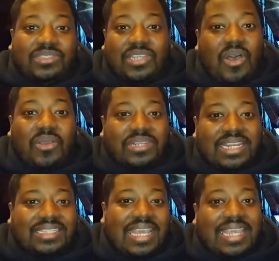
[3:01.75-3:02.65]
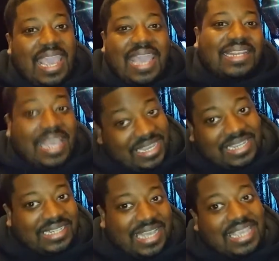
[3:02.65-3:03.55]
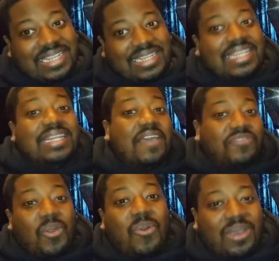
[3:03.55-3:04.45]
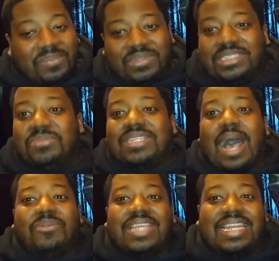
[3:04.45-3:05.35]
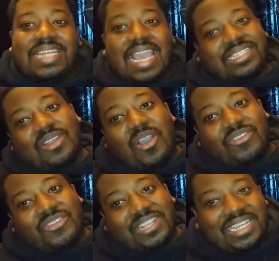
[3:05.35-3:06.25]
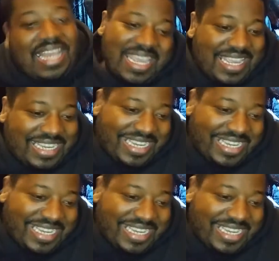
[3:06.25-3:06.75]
song that they had that he left on. But she was out there dancing all crooked like...